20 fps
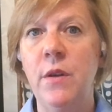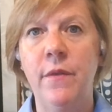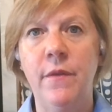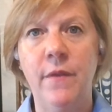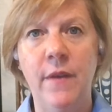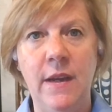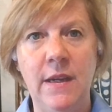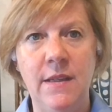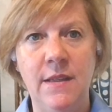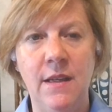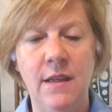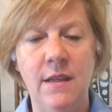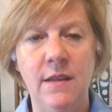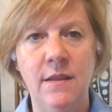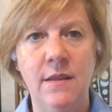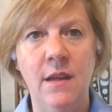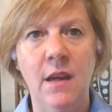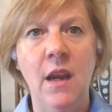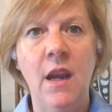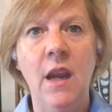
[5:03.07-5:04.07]

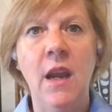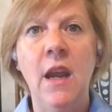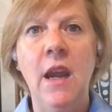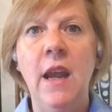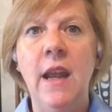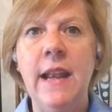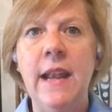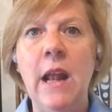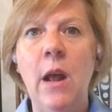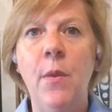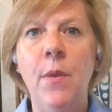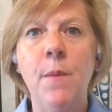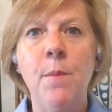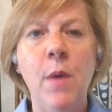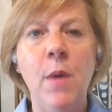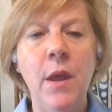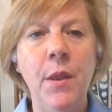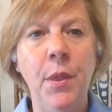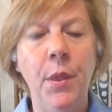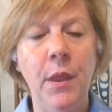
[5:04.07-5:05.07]
devices. Now, the
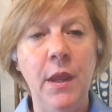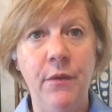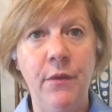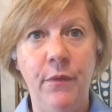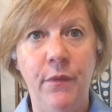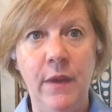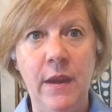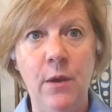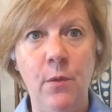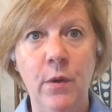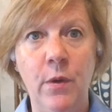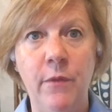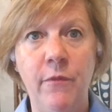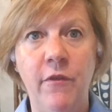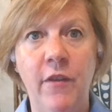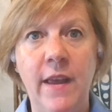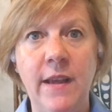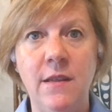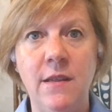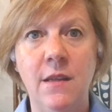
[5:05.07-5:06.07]
monthly fee
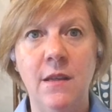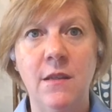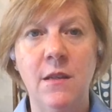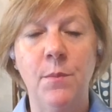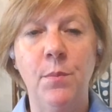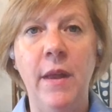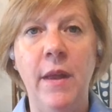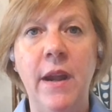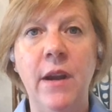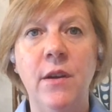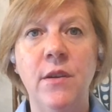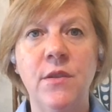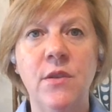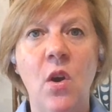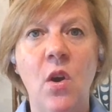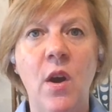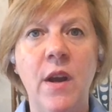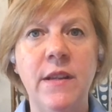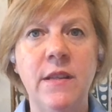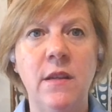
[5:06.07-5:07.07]
reflects the supplier's
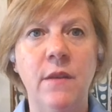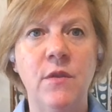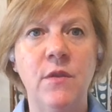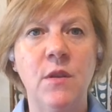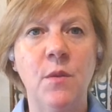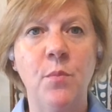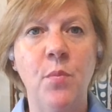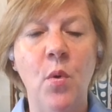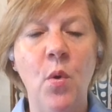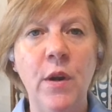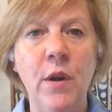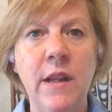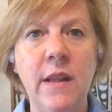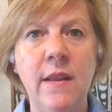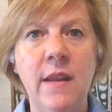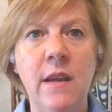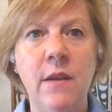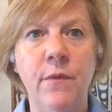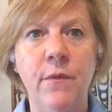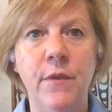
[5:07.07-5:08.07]
cost of supporting
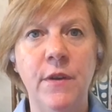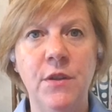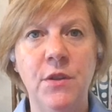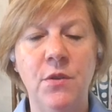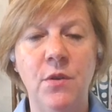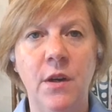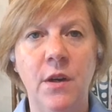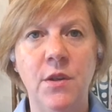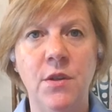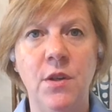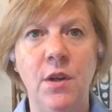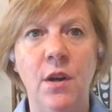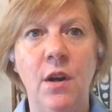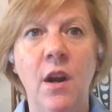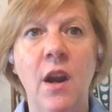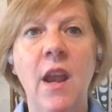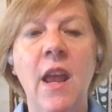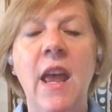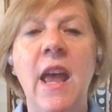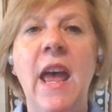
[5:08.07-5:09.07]
the infrastructure.
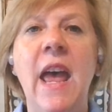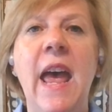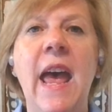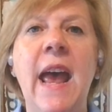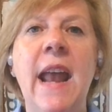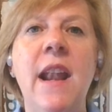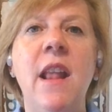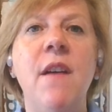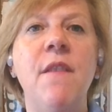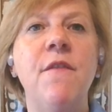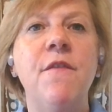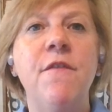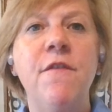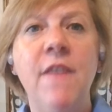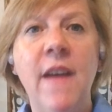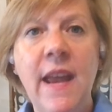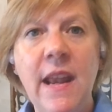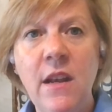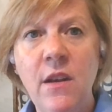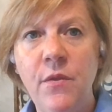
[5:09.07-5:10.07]
An
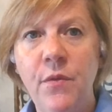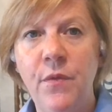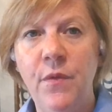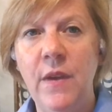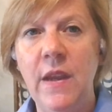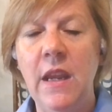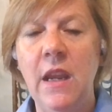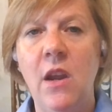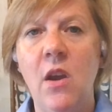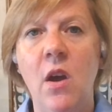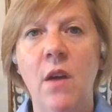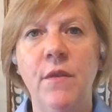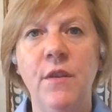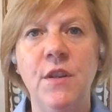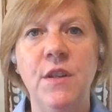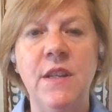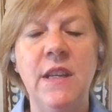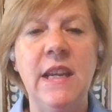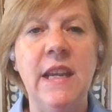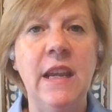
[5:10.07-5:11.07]
event fee
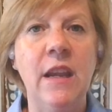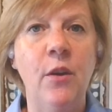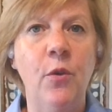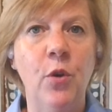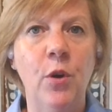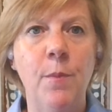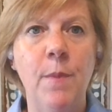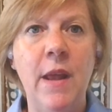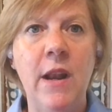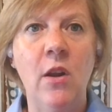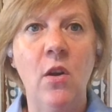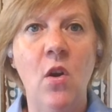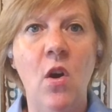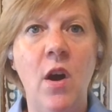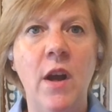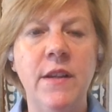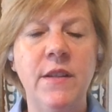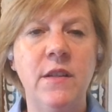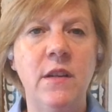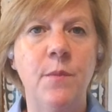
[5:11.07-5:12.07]
covers the incremental
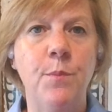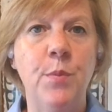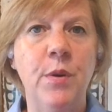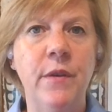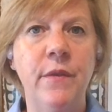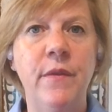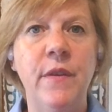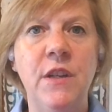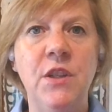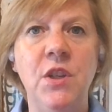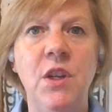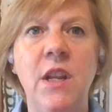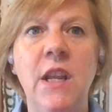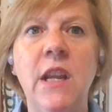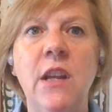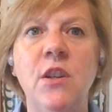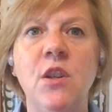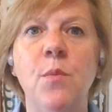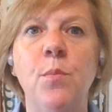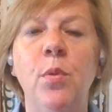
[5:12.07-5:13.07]
cost of
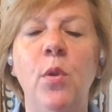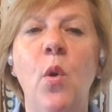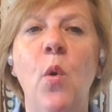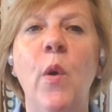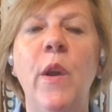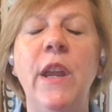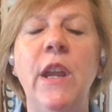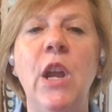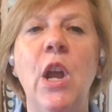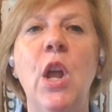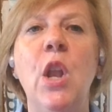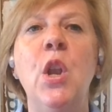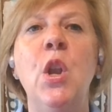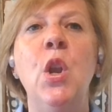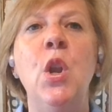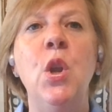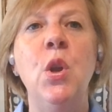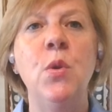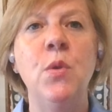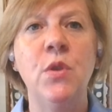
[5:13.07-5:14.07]
provisioning and deploying
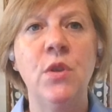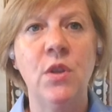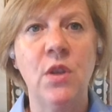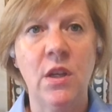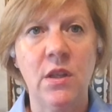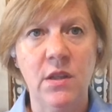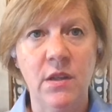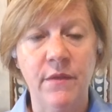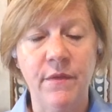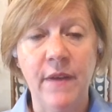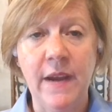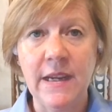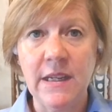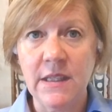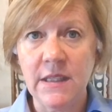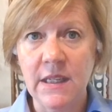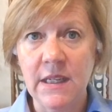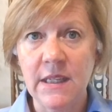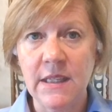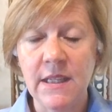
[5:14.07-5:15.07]
new
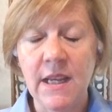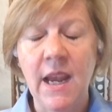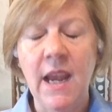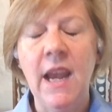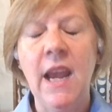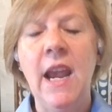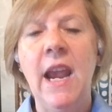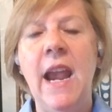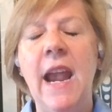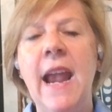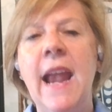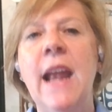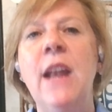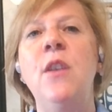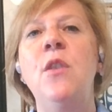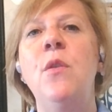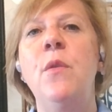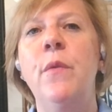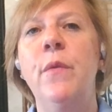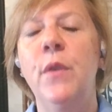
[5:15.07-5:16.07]
devices and
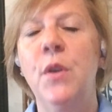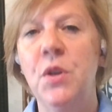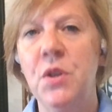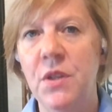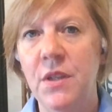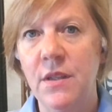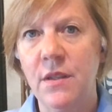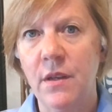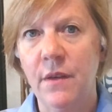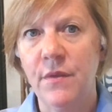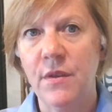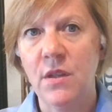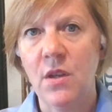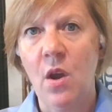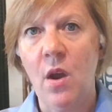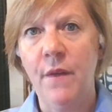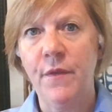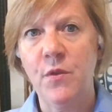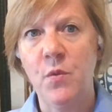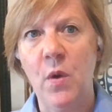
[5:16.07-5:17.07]
new versions of
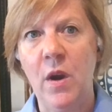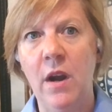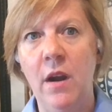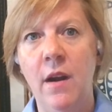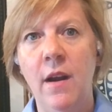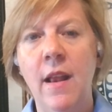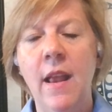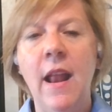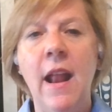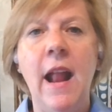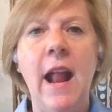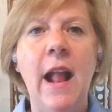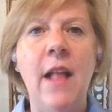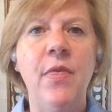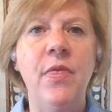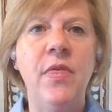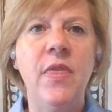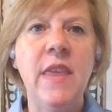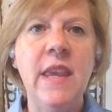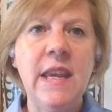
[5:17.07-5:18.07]
software.
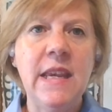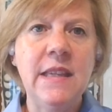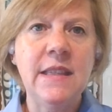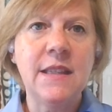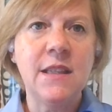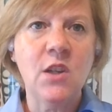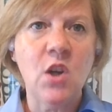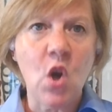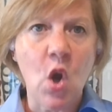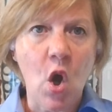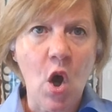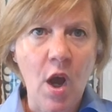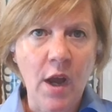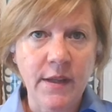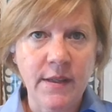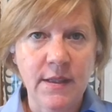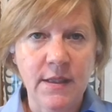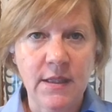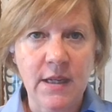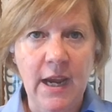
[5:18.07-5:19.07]
And these
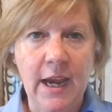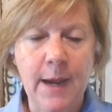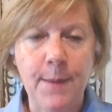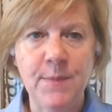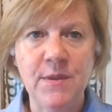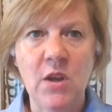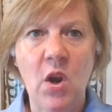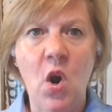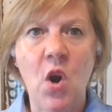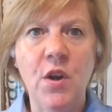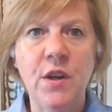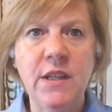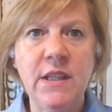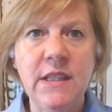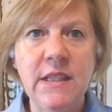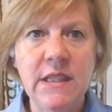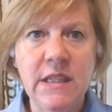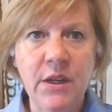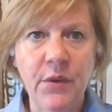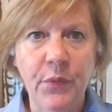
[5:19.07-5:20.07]
cost types are
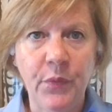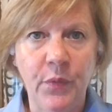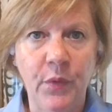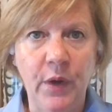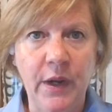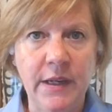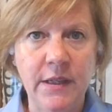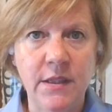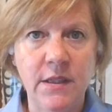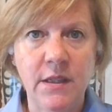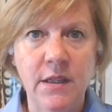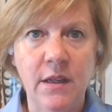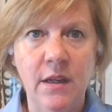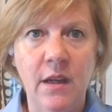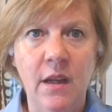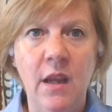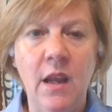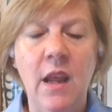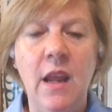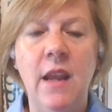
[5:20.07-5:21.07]
different.
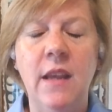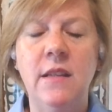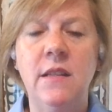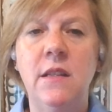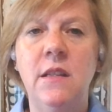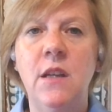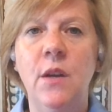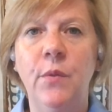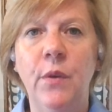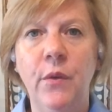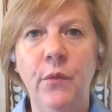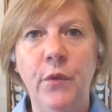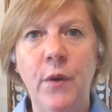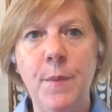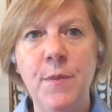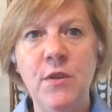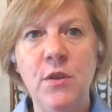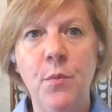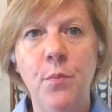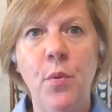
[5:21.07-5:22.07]
It's different
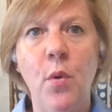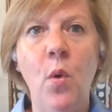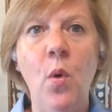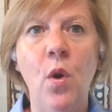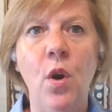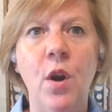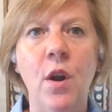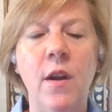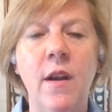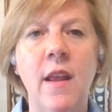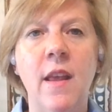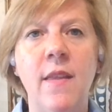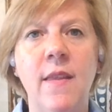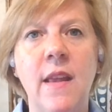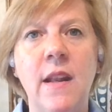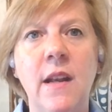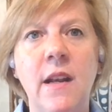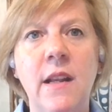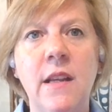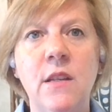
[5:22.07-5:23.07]
from support
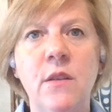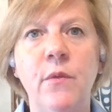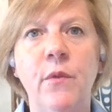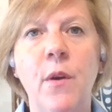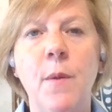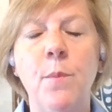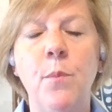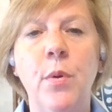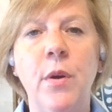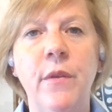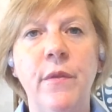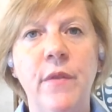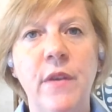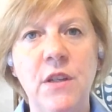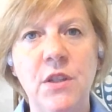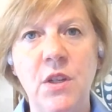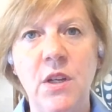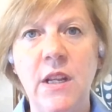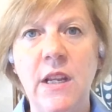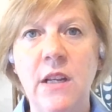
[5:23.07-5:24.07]
than it is from
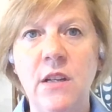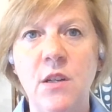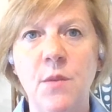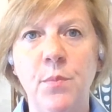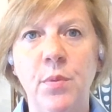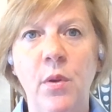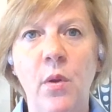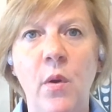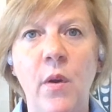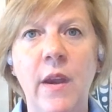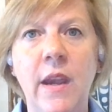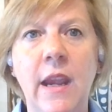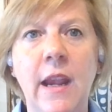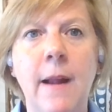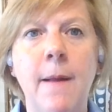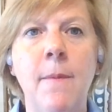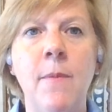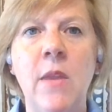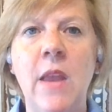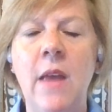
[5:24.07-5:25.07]
provisioning and
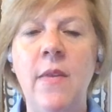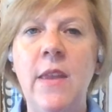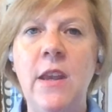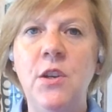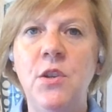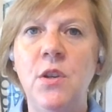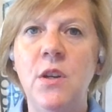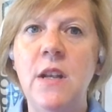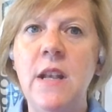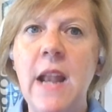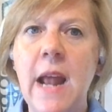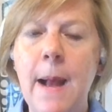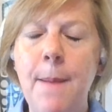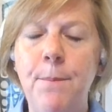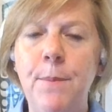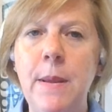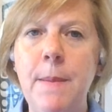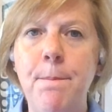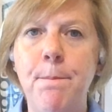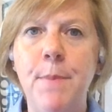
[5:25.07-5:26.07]
deploying. And they should
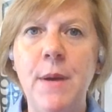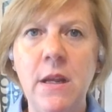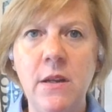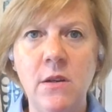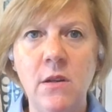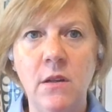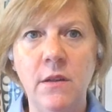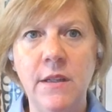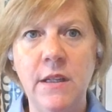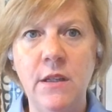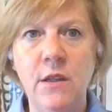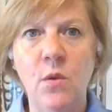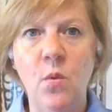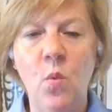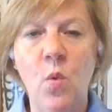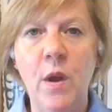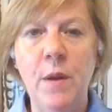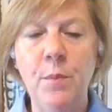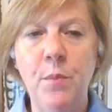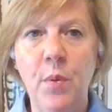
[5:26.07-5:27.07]
not be bundled into
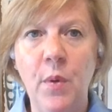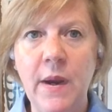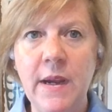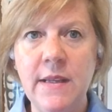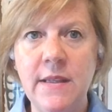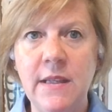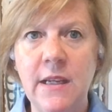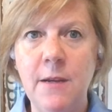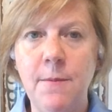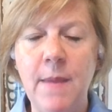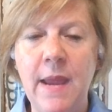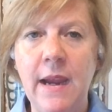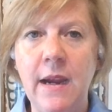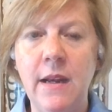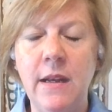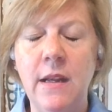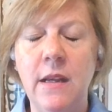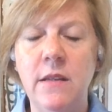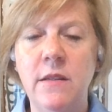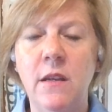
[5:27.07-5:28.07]
one pricing
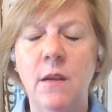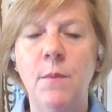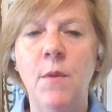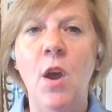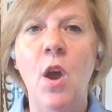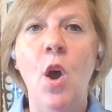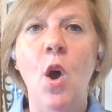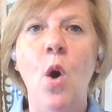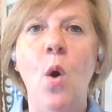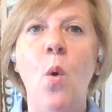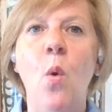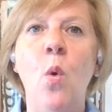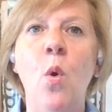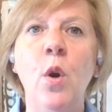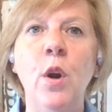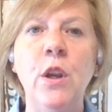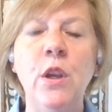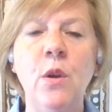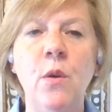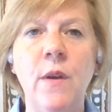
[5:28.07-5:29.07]
mechanism,
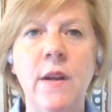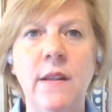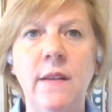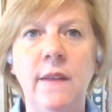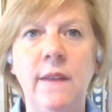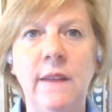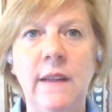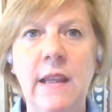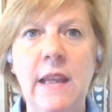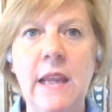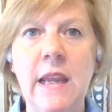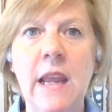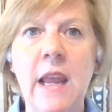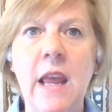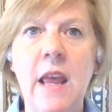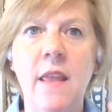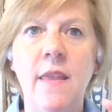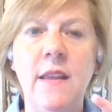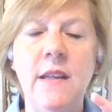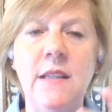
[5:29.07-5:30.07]
or you could see
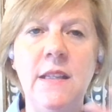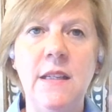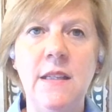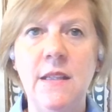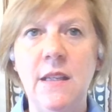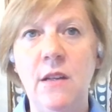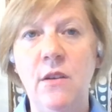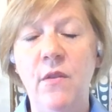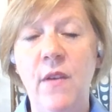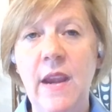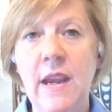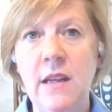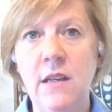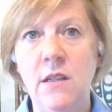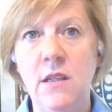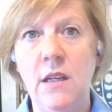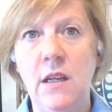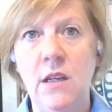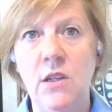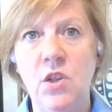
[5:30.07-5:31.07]
the
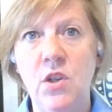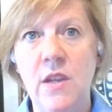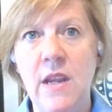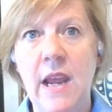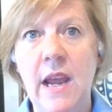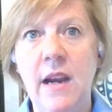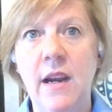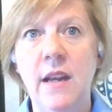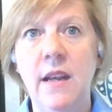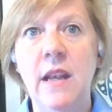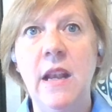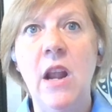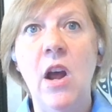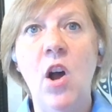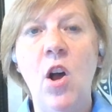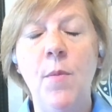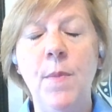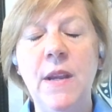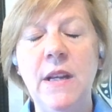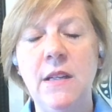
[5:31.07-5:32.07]
disadvantage, the
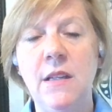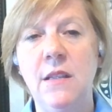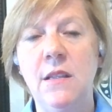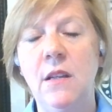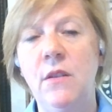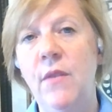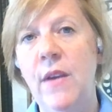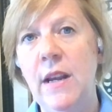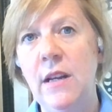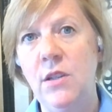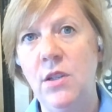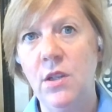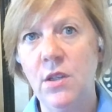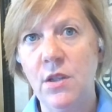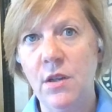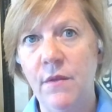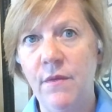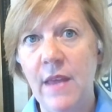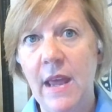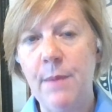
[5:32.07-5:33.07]
economic
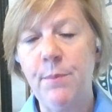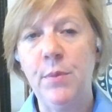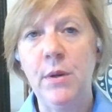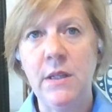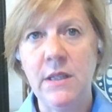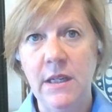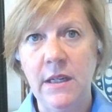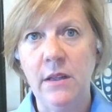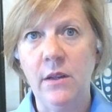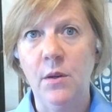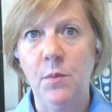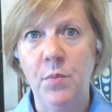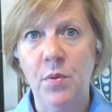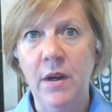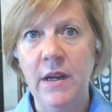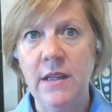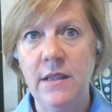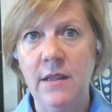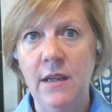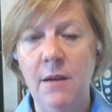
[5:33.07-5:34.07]
disadvantage of that particular
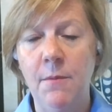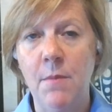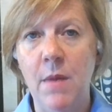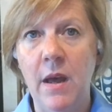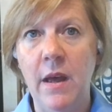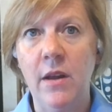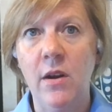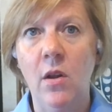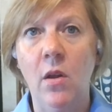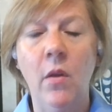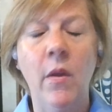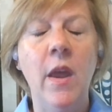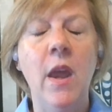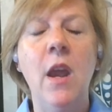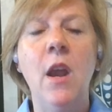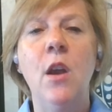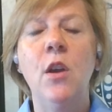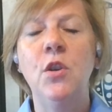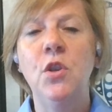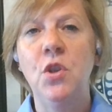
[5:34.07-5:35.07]
pricing model
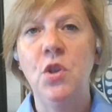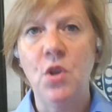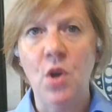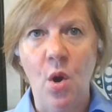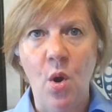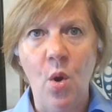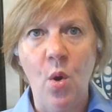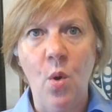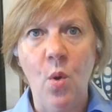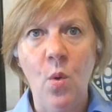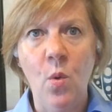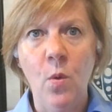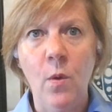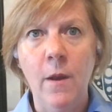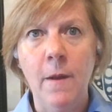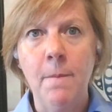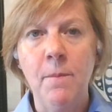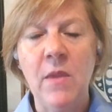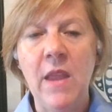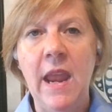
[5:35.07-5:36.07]
show
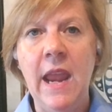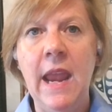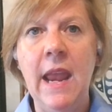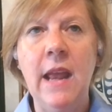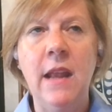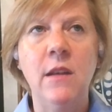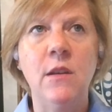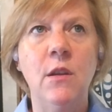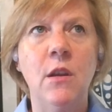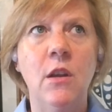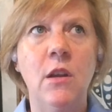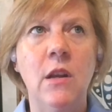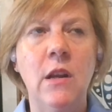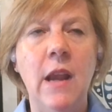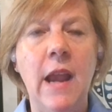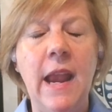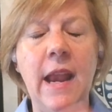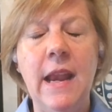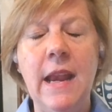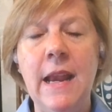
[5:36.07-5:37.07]
and
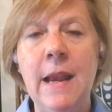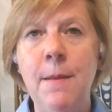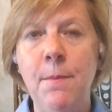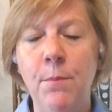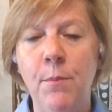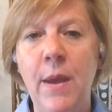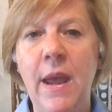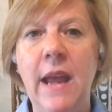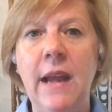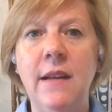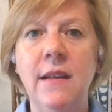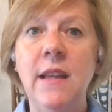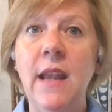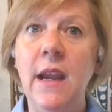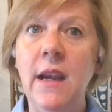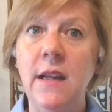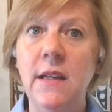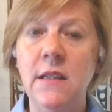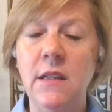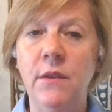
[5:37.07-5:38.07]
impact
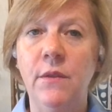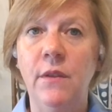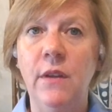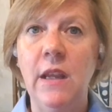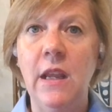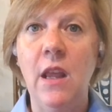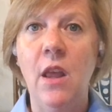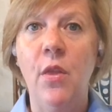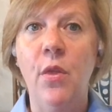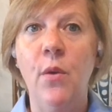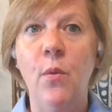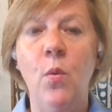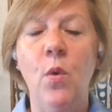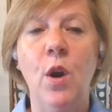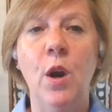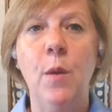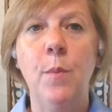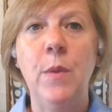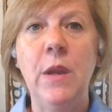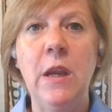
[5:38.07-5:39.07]
negatively the
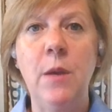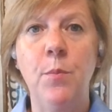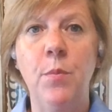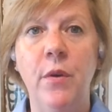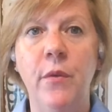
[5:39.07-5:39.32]
work being